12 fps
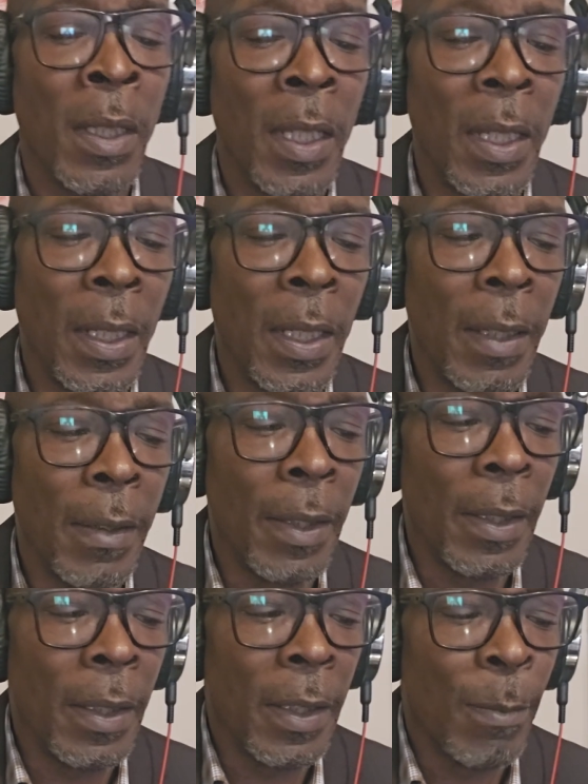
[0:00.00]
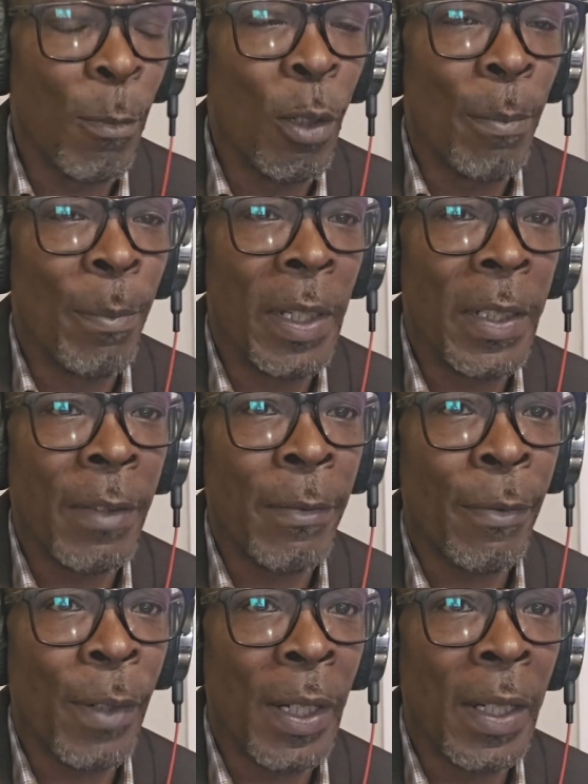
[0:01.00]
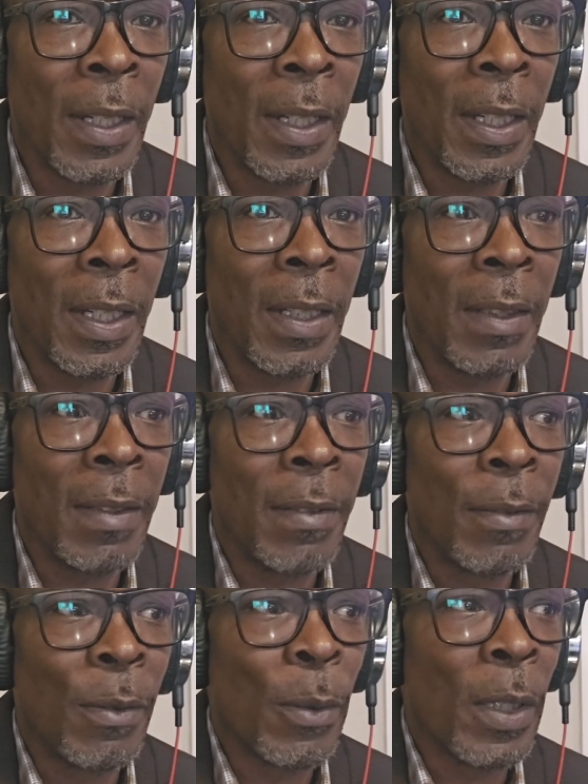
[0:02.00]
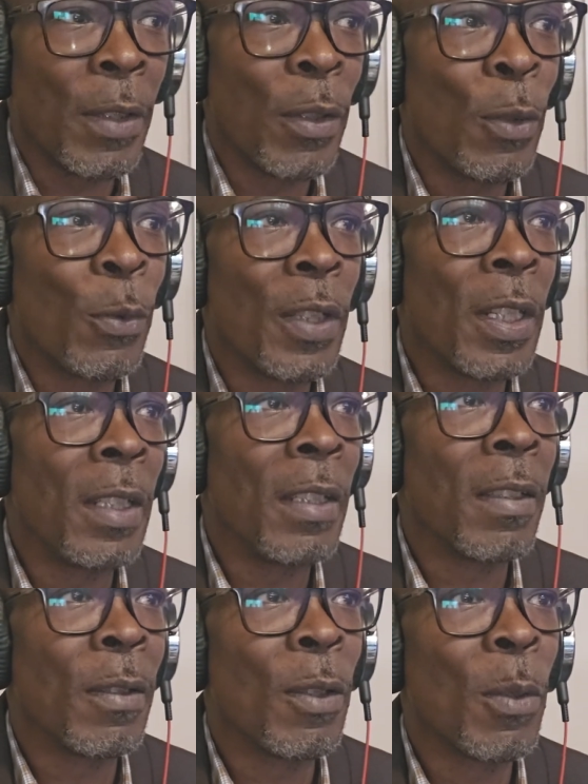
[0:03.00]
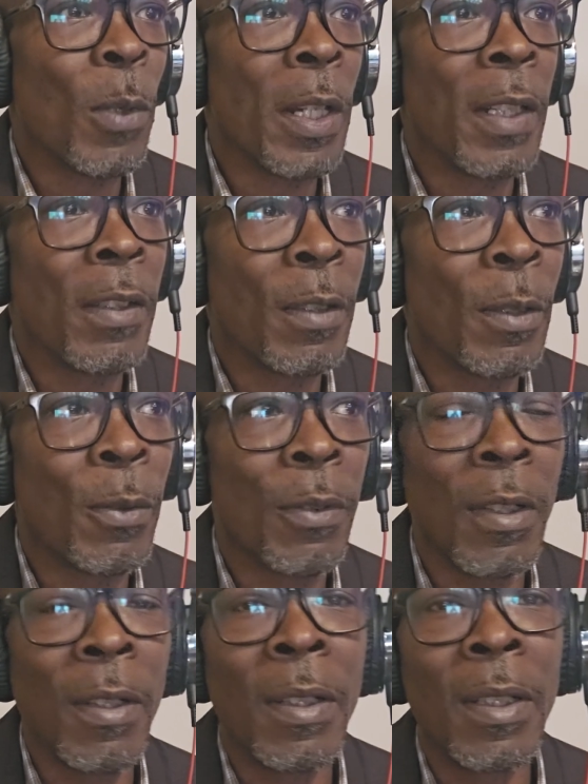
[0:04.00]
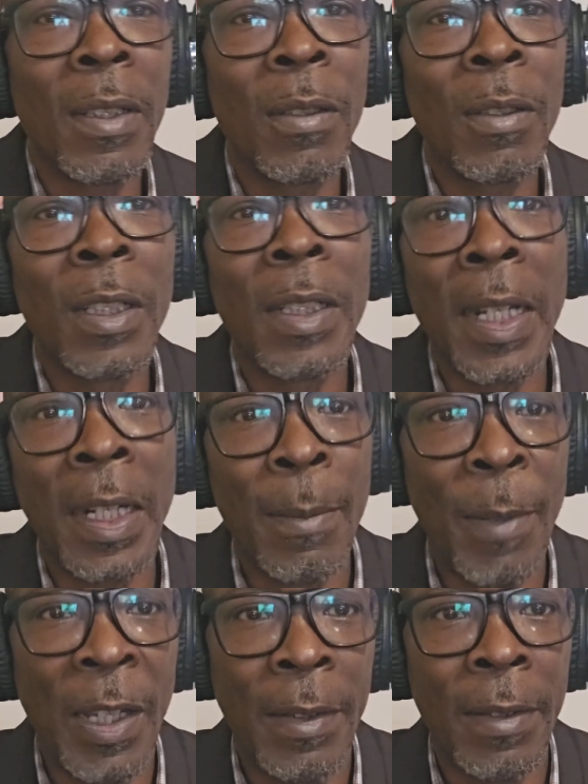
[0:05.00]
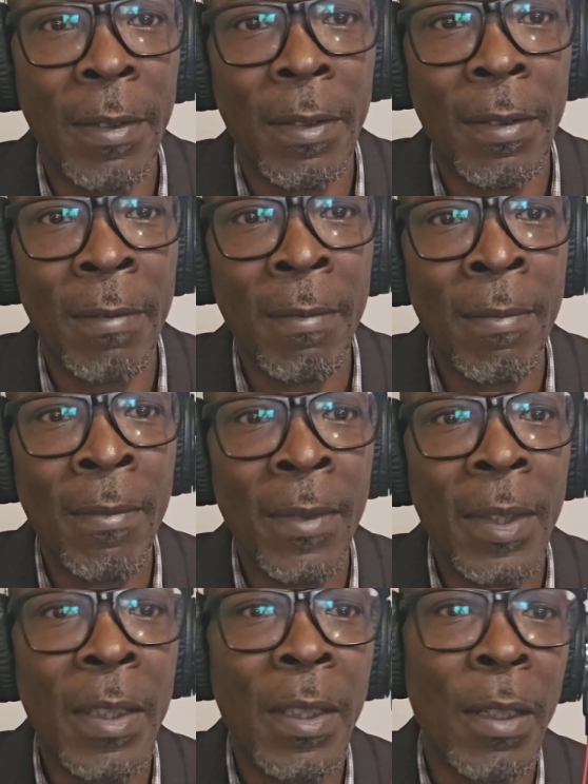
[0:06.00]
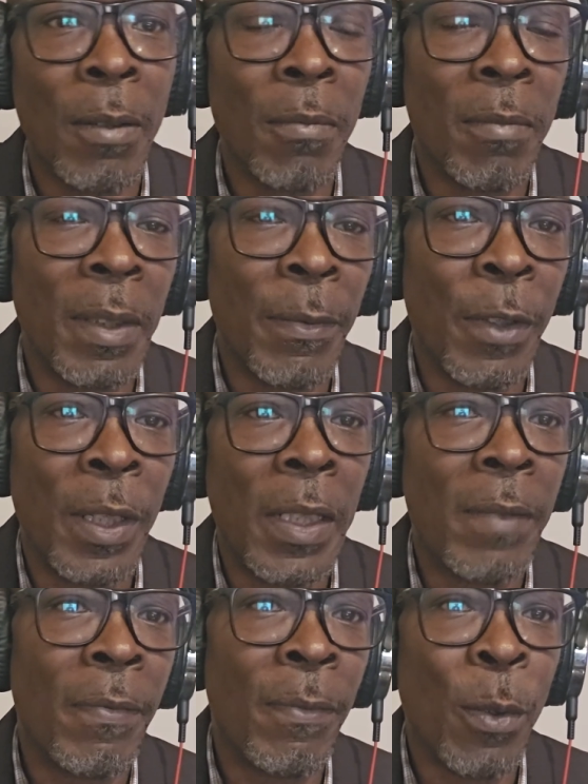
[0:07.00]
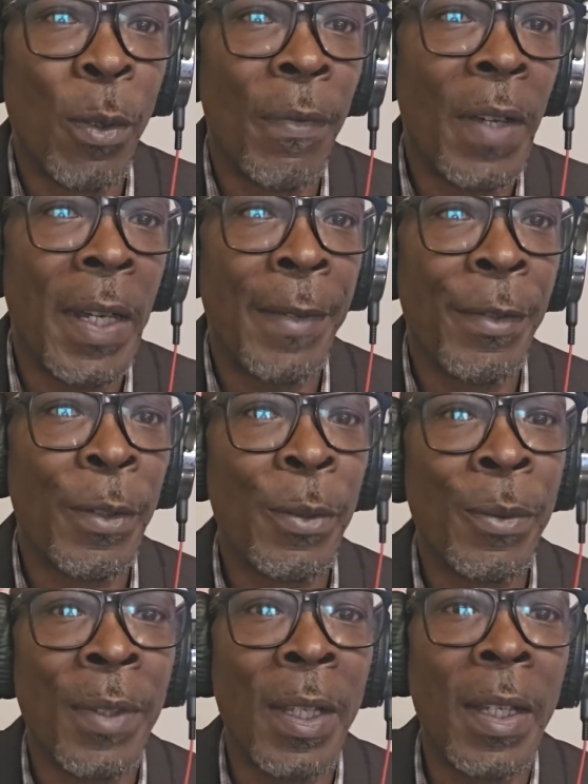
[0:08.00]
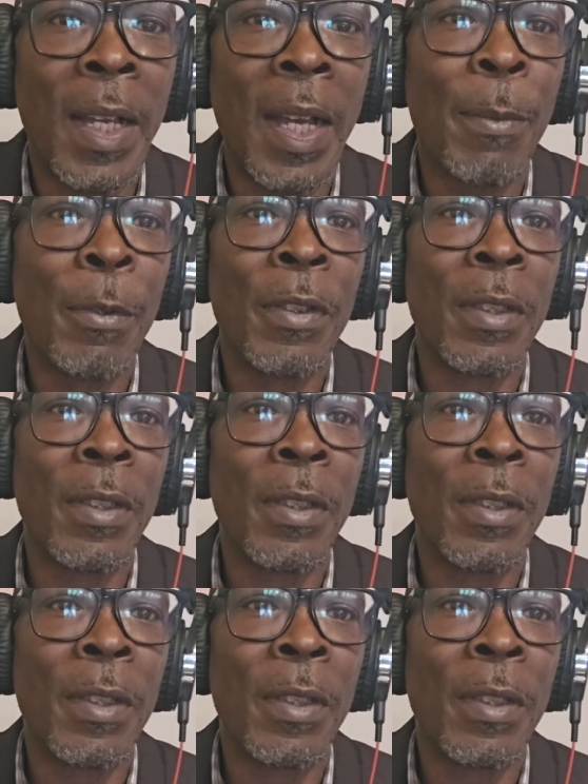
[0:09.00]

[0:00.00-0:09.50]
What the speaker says: It's more budget friendly, and you can wear these suits on a daily basis. If you need 4 or 5 suits, I would